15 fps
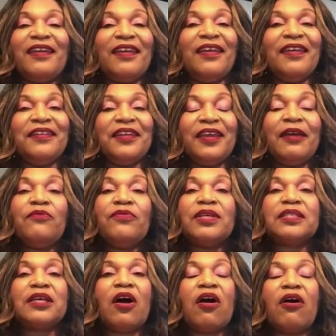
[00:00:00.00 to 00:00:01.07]
And it
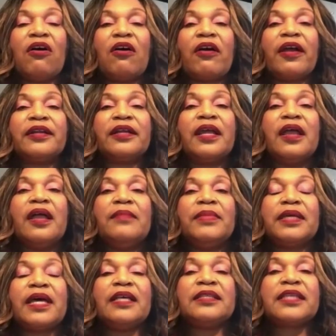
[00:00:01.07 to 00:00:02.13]
was hard
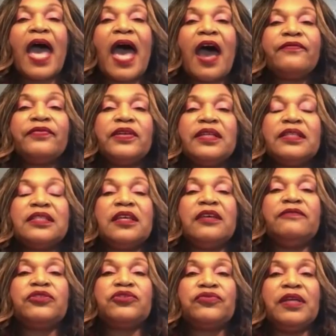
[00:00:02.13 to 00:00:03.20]
because after the
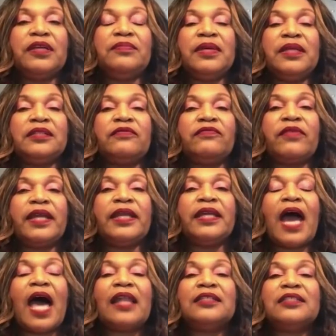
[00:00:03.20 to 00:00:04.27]
10th treatment, the
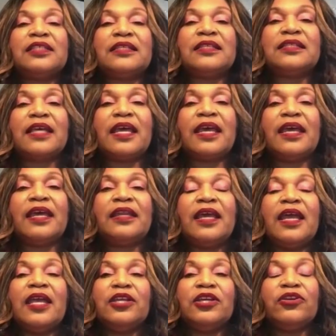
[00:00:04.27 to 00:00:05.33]
radiologist said,
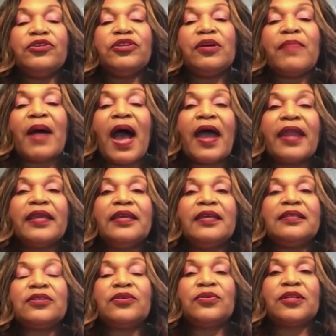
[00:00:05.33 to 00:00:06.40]
your body
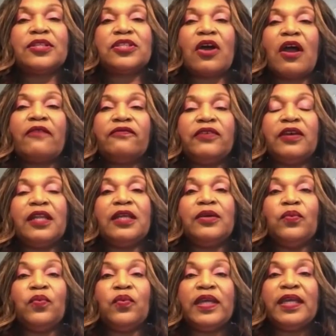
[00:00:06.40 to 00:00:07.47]
is going to start
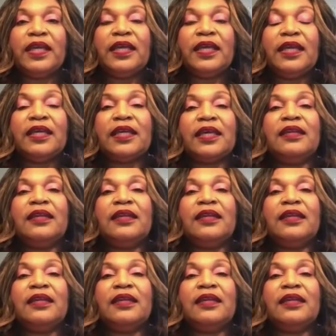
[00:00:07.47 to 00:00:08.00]
feeling weak.